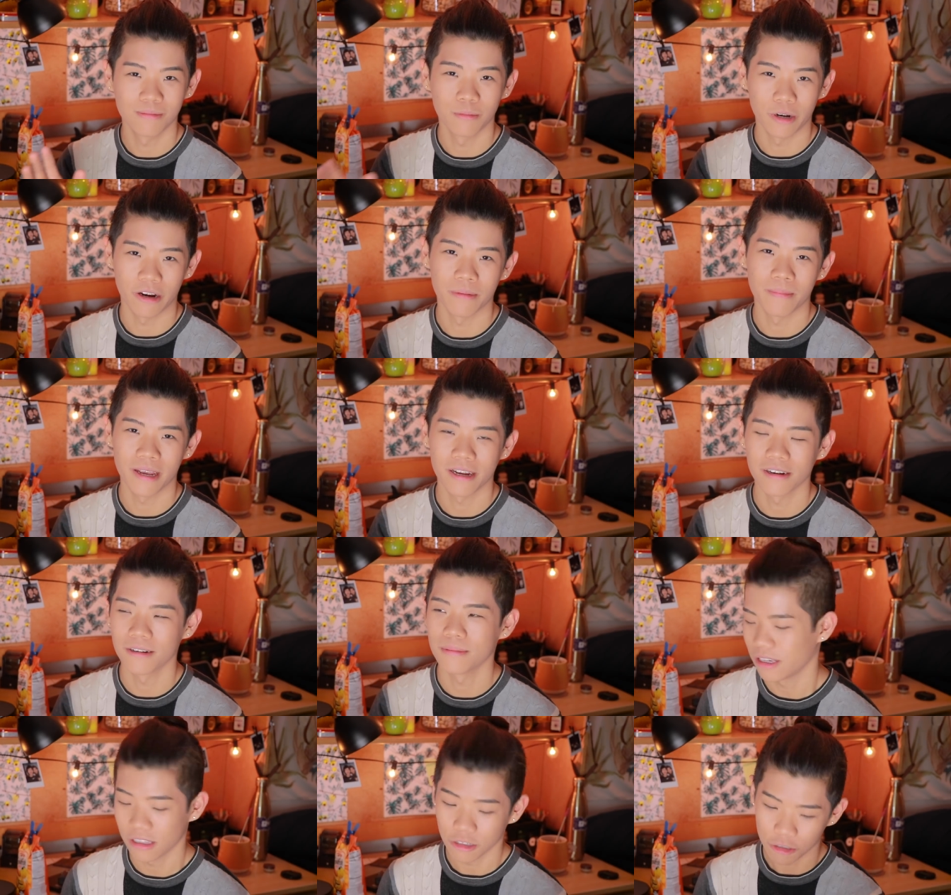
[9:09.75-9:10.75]
wearing makeup.
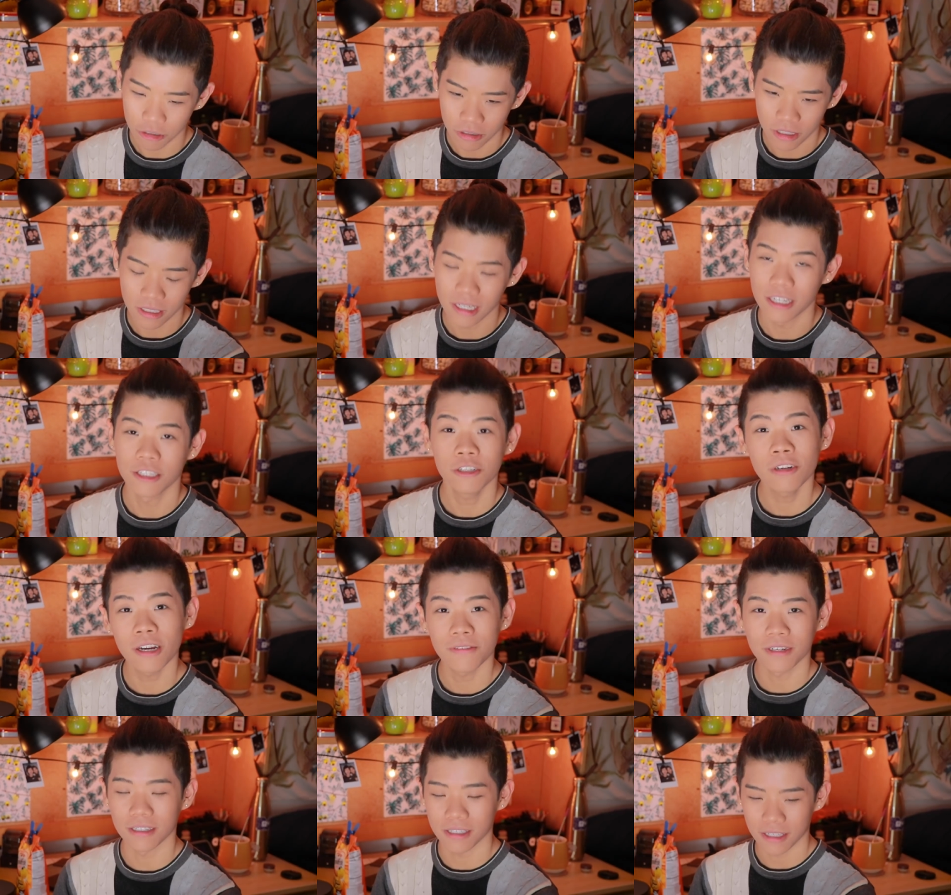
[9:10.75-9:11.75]
And the truth is I do
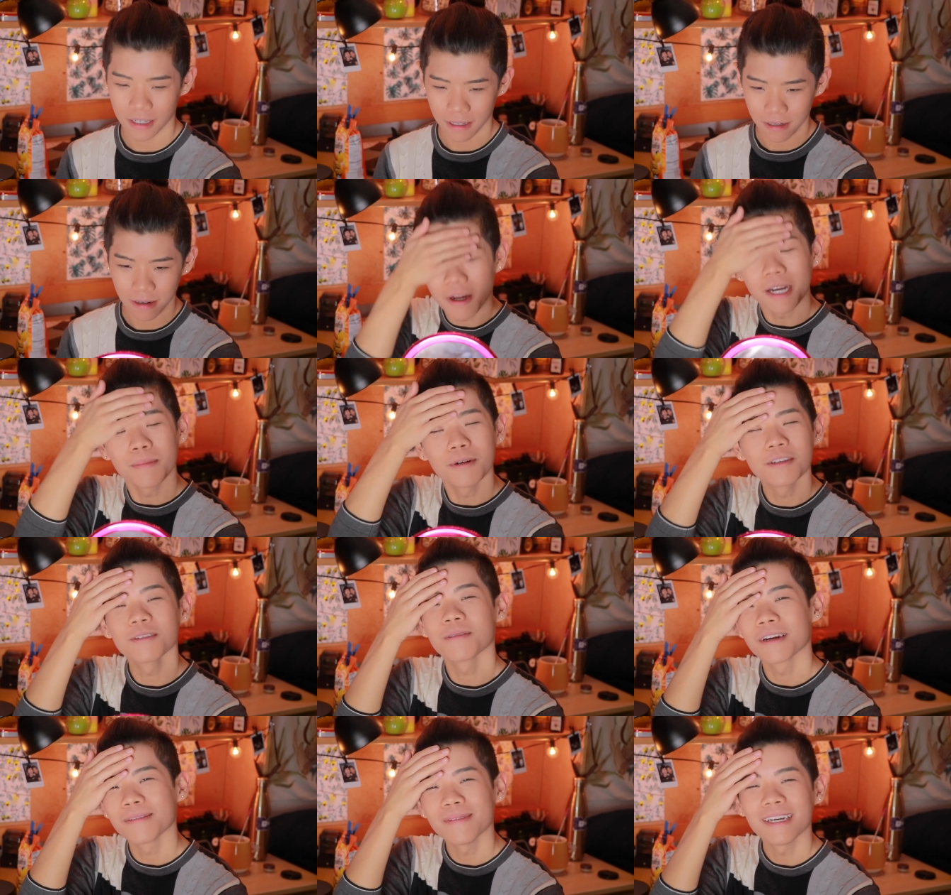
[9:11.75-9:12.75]
have good skin, but I'm also
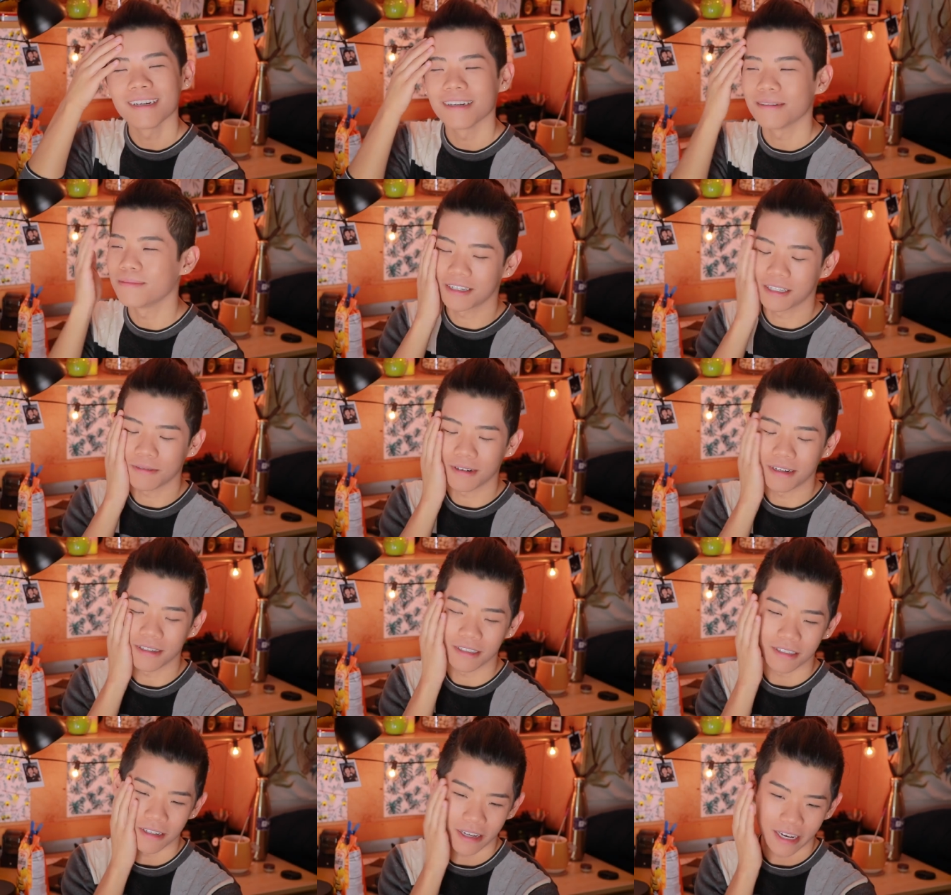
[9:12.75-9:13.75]
wearing makeup because I
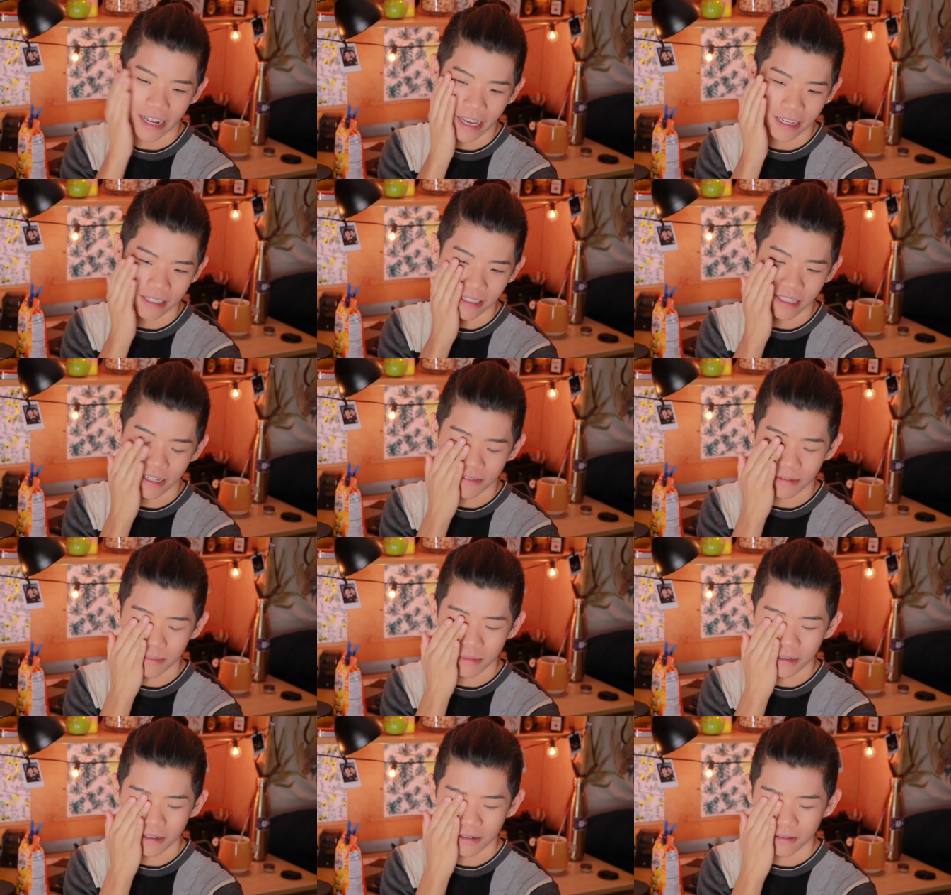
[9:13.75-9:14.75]
wanted to enhance it even
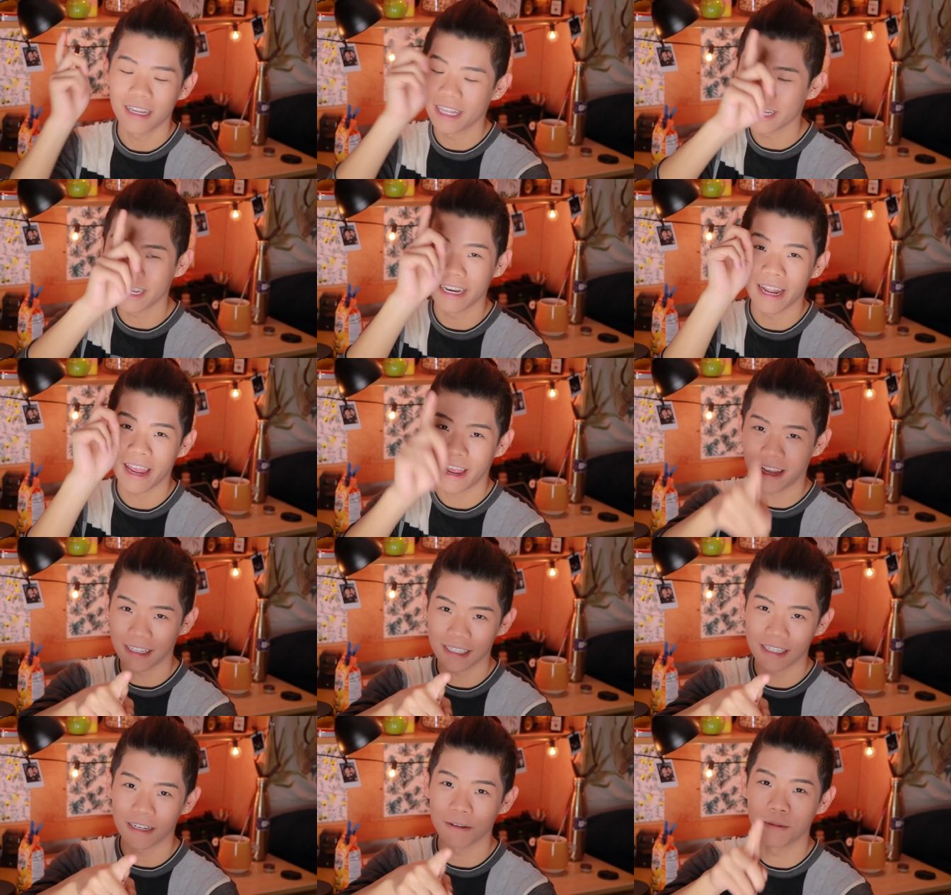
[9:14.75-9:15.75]
more. I like
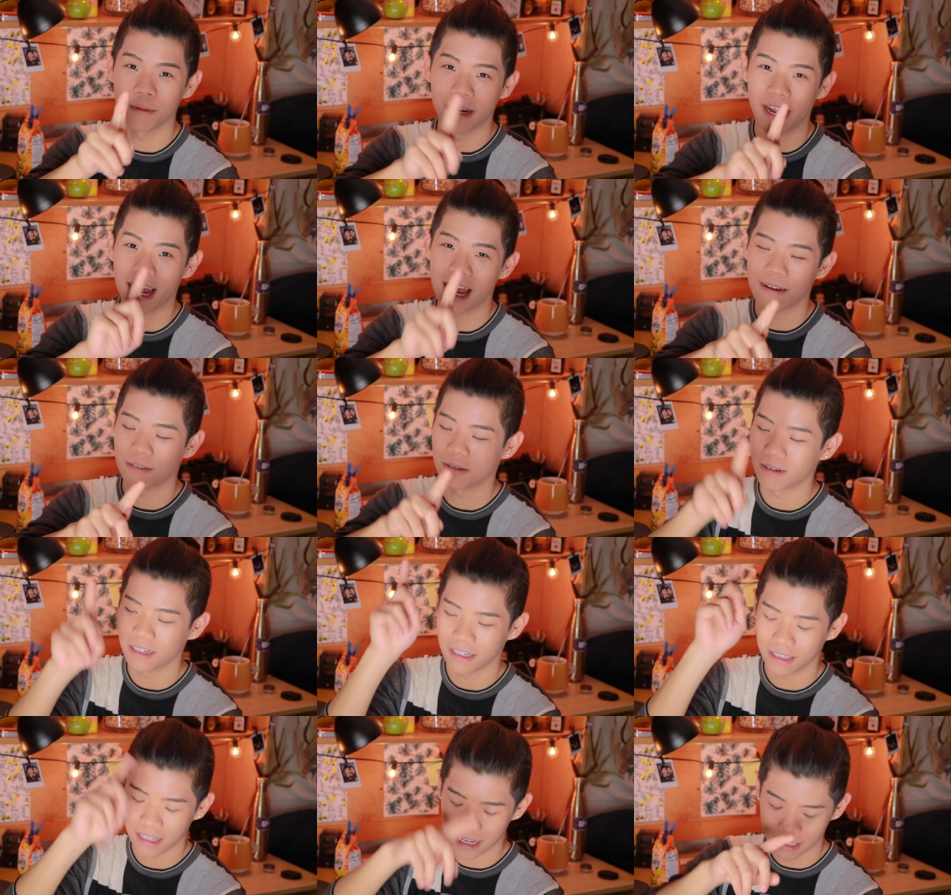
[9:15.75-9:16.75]
enhancing what I have
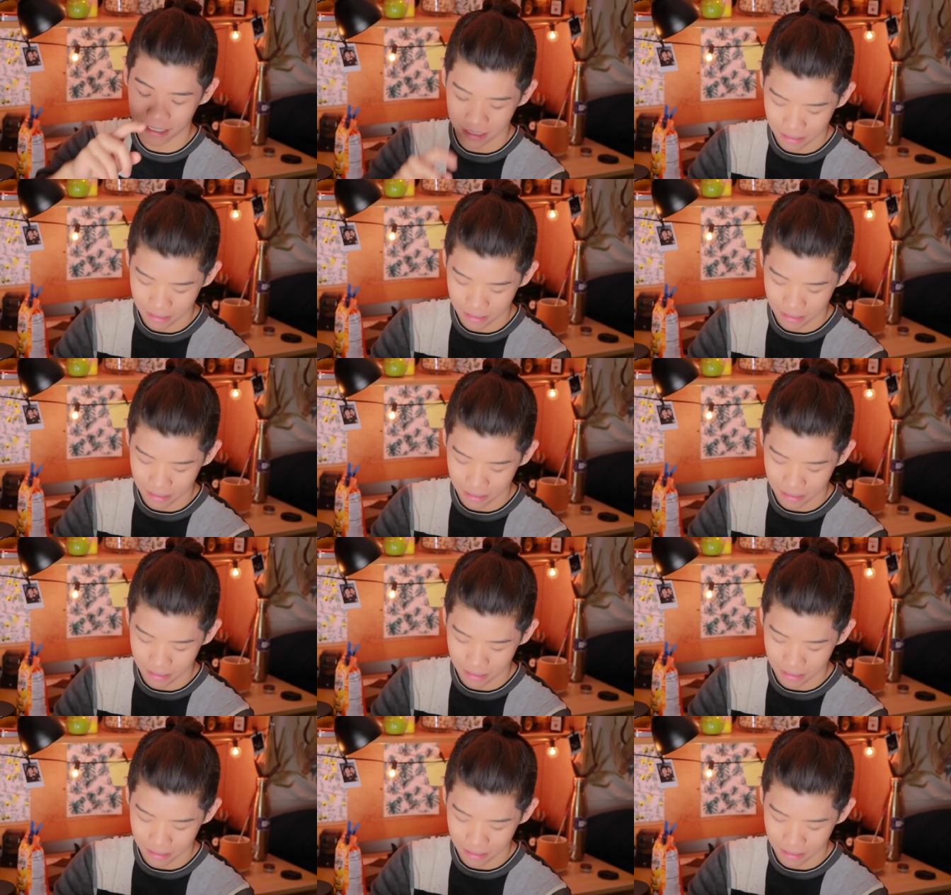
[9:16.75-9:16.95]
already, that's